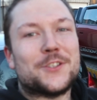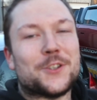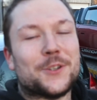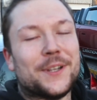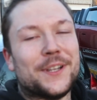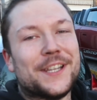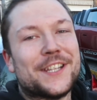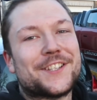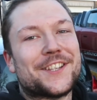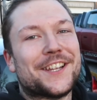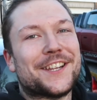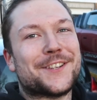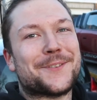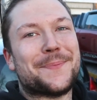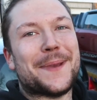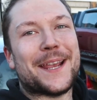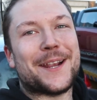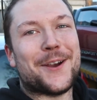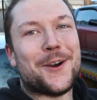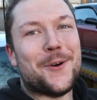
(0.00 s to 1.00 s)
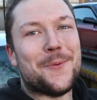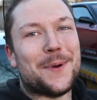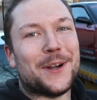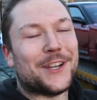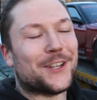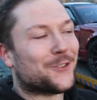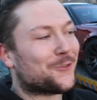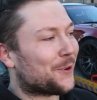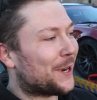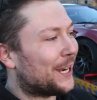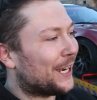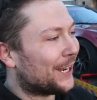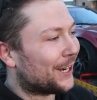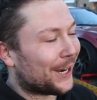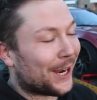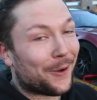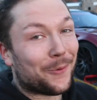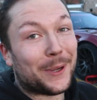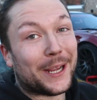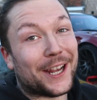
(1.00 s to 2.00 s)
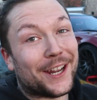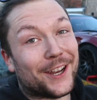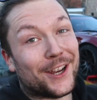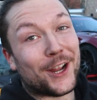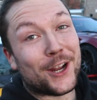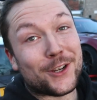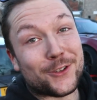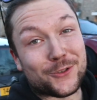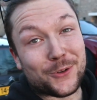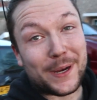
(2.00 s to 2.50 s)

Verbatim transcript: So the Nissan is back home on the trailer and we got another